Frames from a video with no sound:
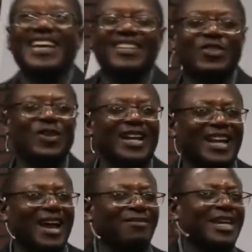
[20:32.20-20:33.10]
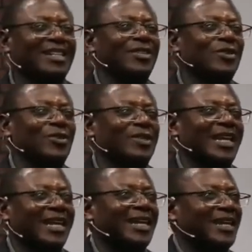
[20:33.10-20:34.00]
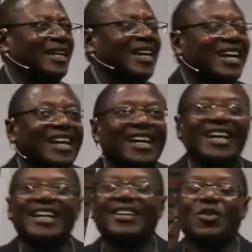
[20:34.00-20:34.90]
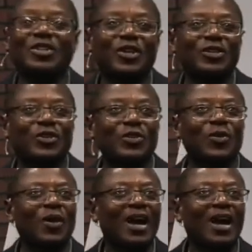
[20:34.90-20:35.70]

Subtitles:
so that I'm getting you to think. Question to you.